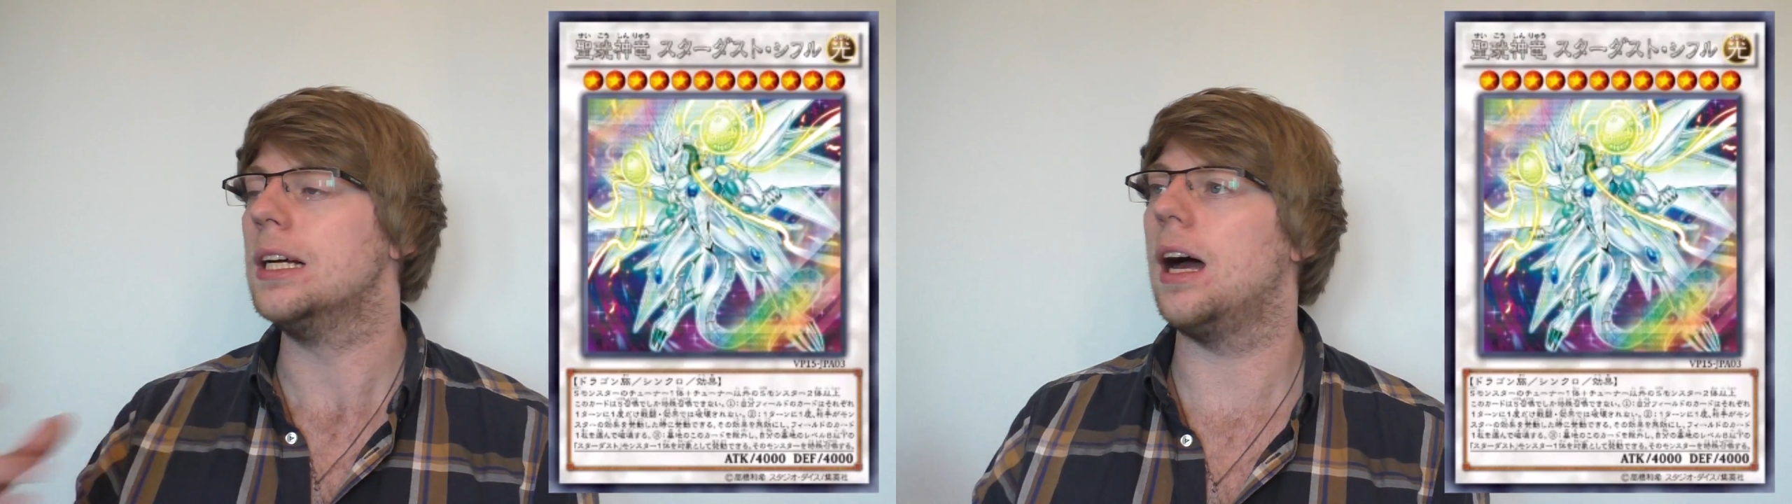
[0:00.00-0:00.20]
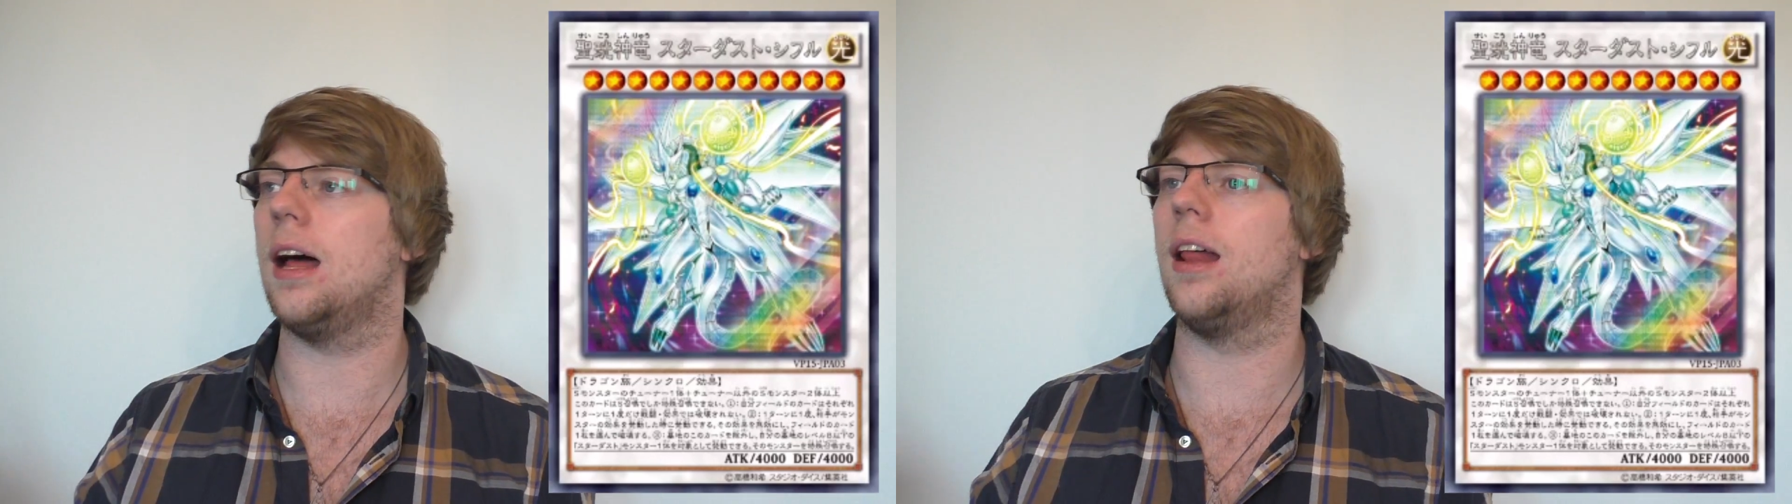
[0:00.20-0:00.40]

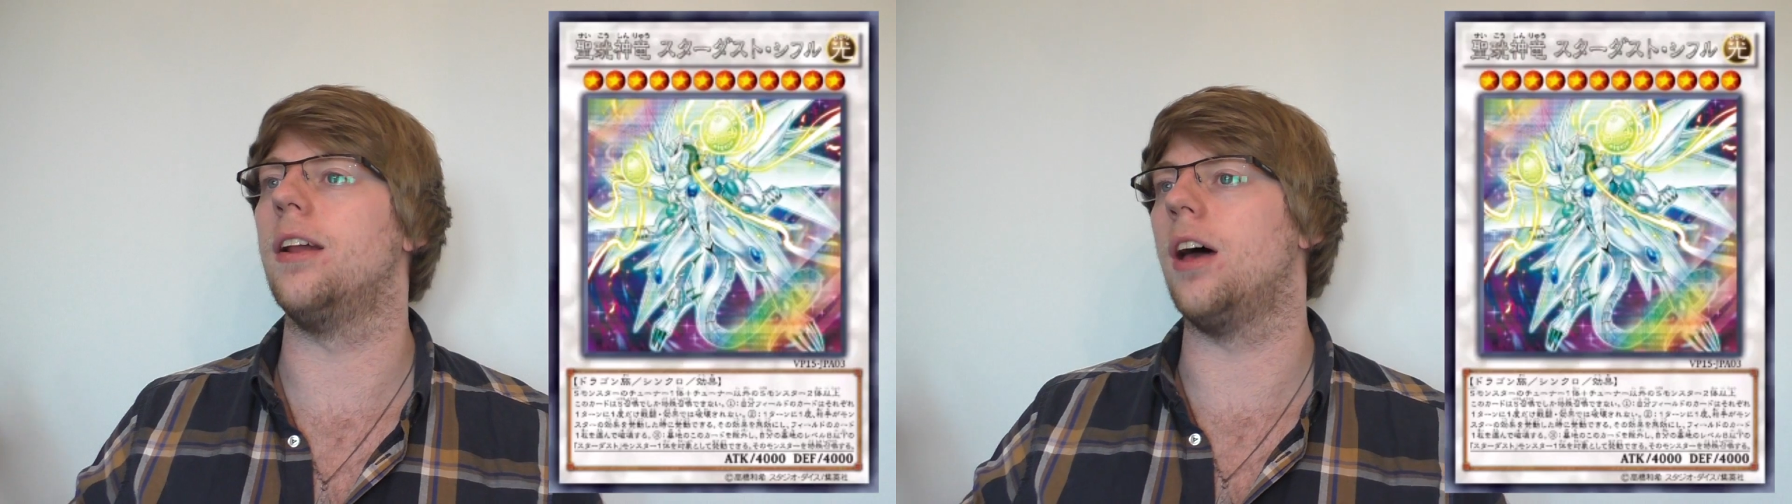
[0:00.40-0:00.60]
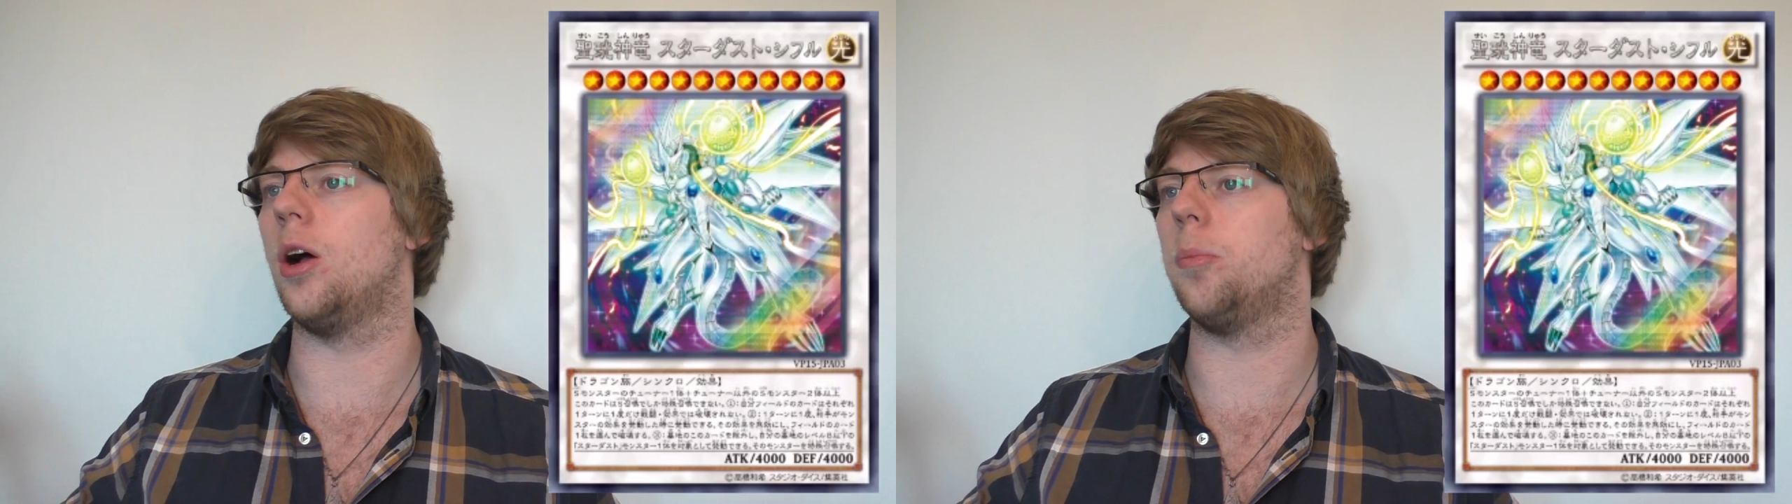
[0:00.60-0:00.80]
I
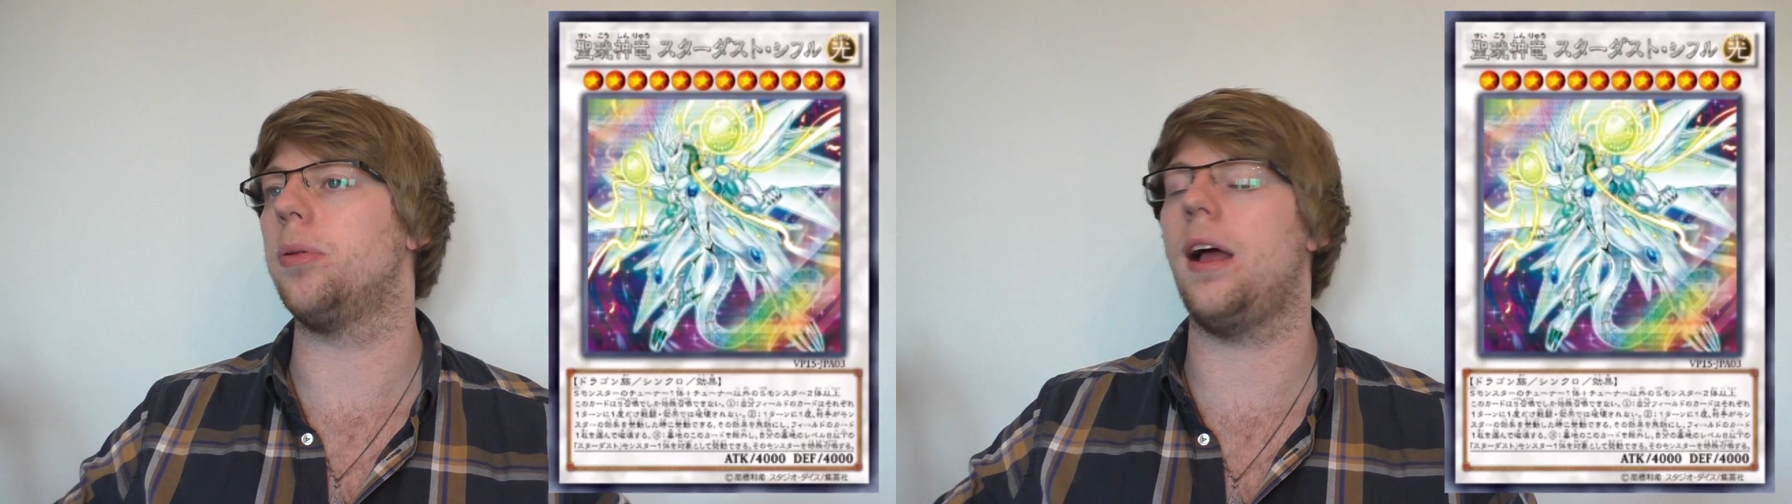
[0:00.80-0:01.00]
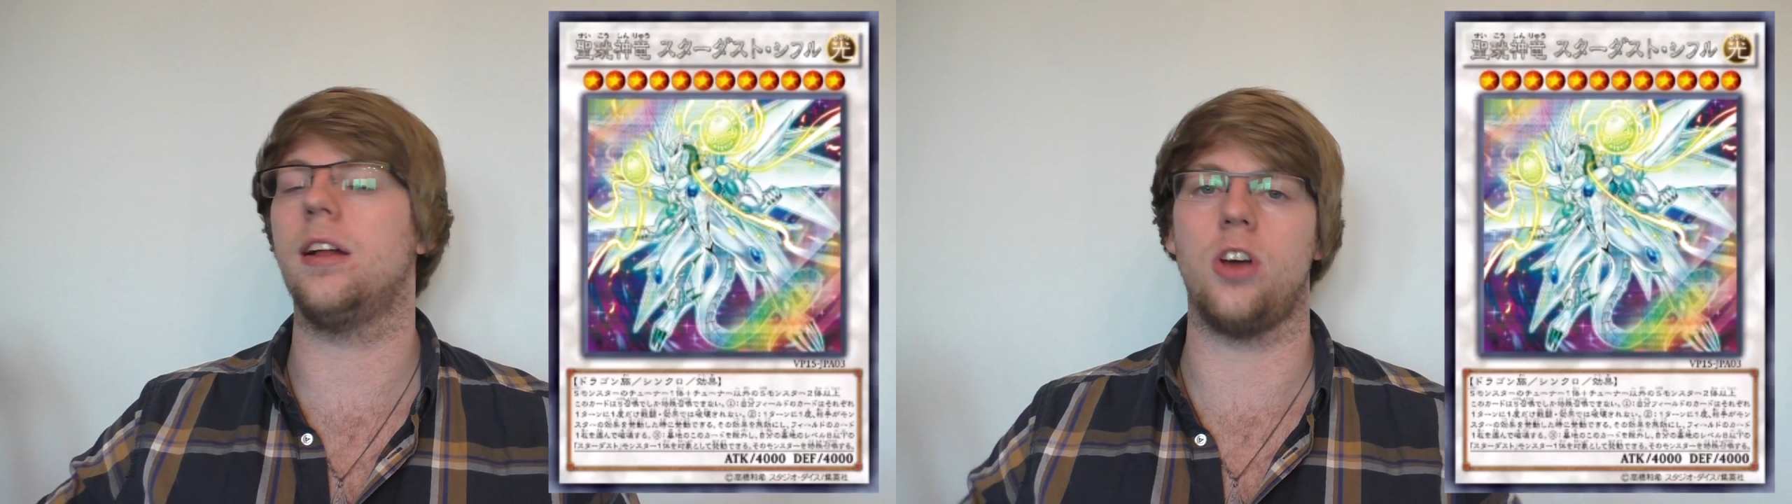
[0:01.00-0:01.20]
don't know,
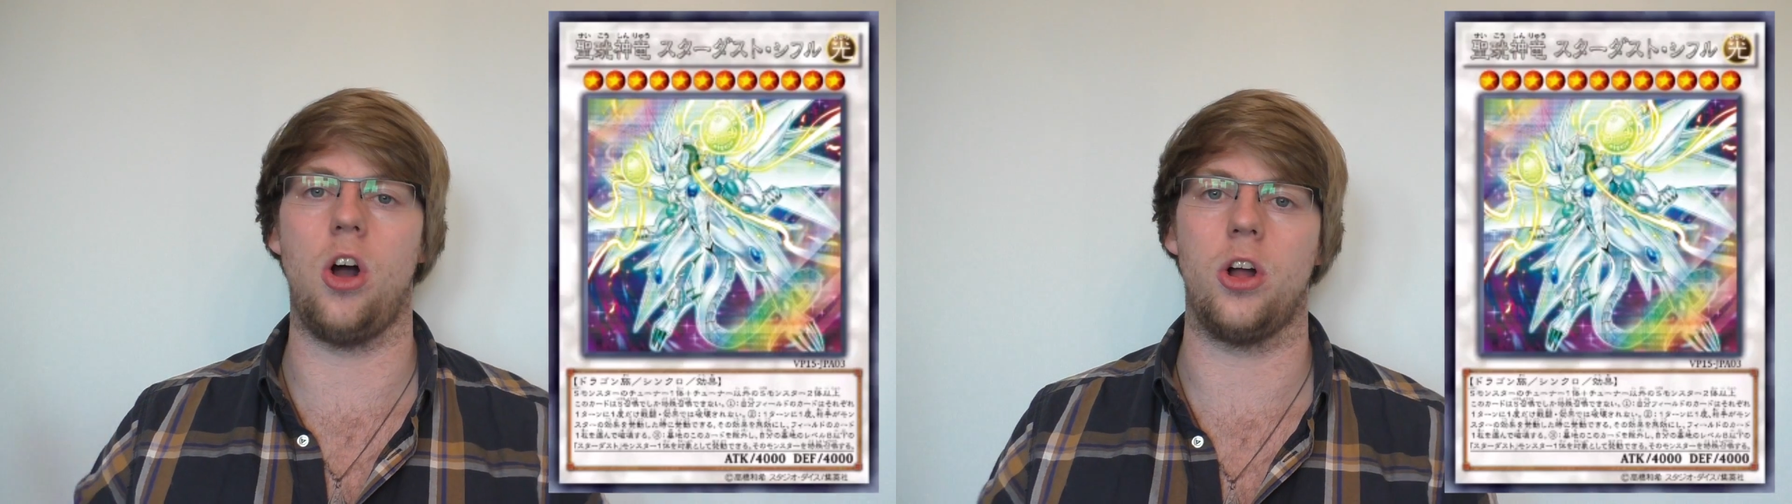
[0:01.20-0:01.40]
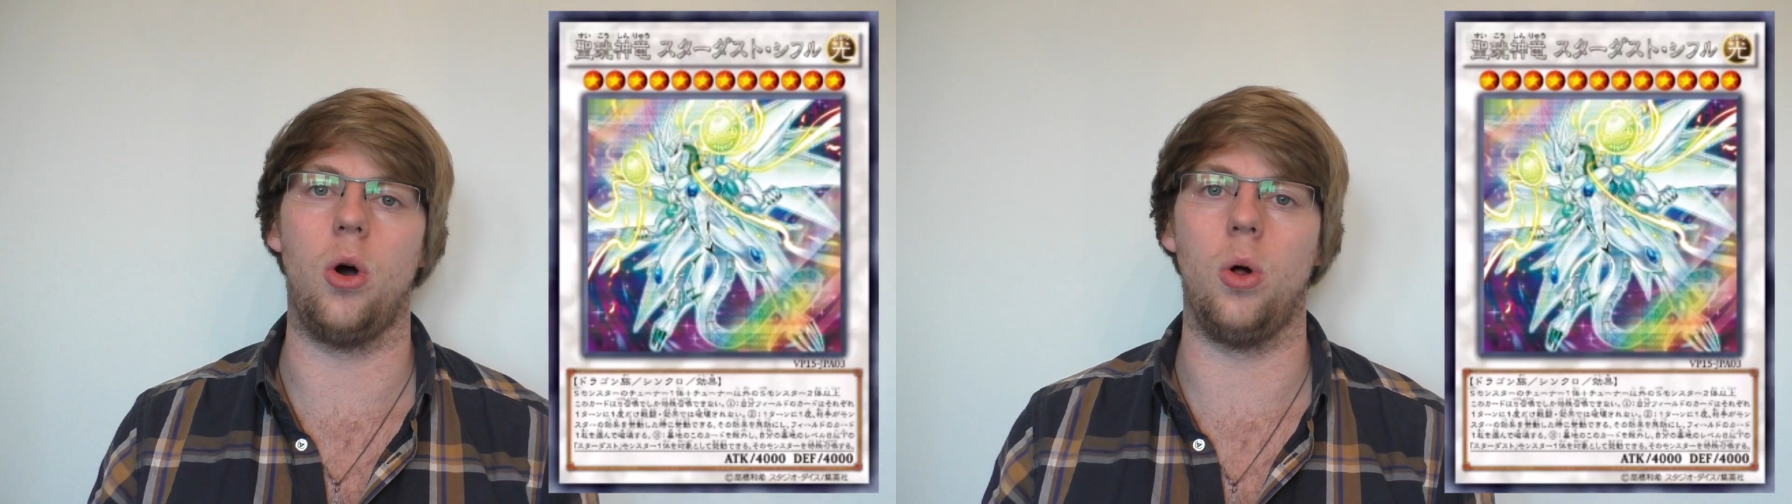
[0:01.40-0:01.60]
play a
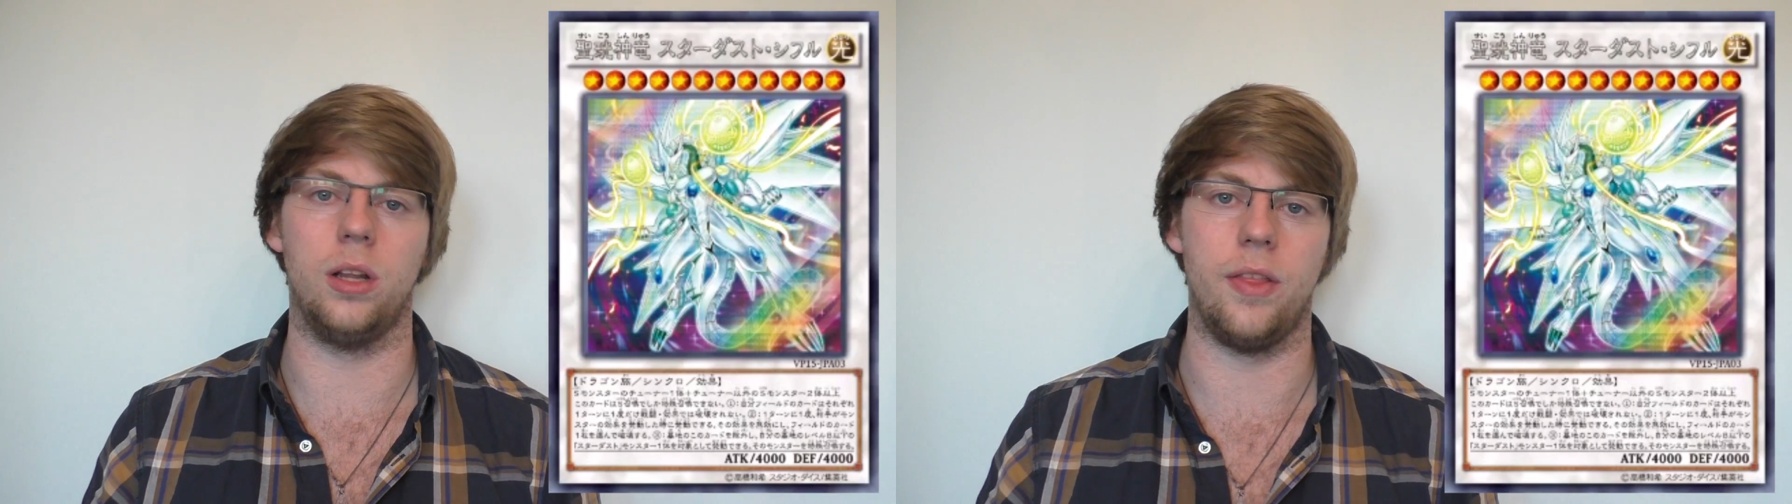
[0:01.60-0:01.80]
dark hole